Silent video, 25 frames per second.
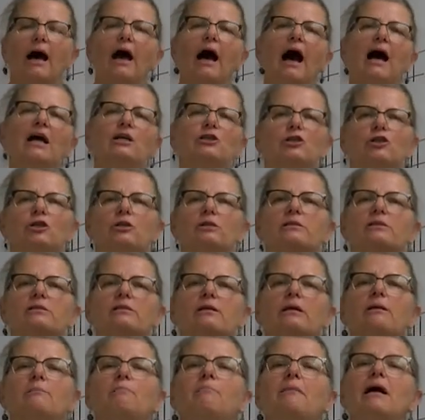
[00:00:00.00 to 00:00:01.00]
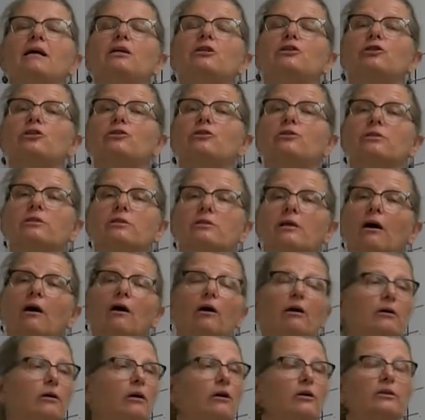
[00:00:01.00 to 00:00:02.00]
I should see measures
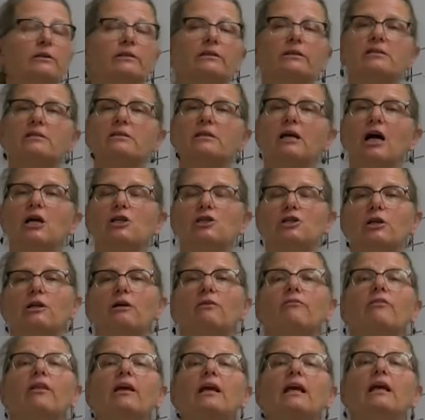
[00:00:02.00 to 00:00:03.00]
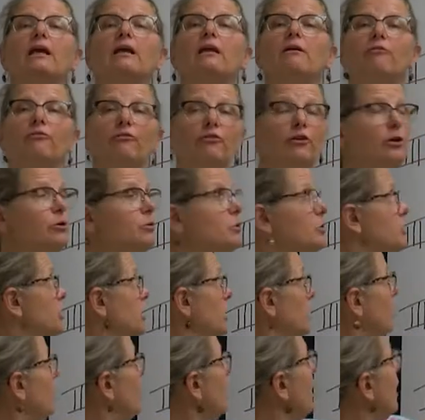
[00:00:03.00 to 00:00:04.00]
or discussion of the heat of
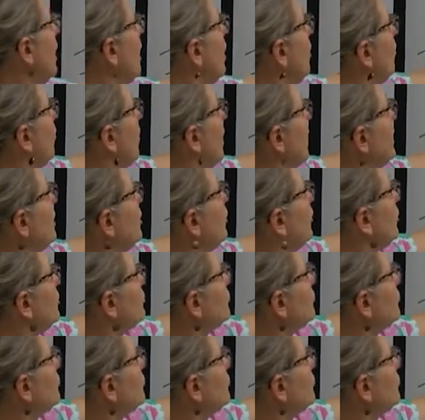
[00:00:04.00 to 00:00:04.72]
fusion when you're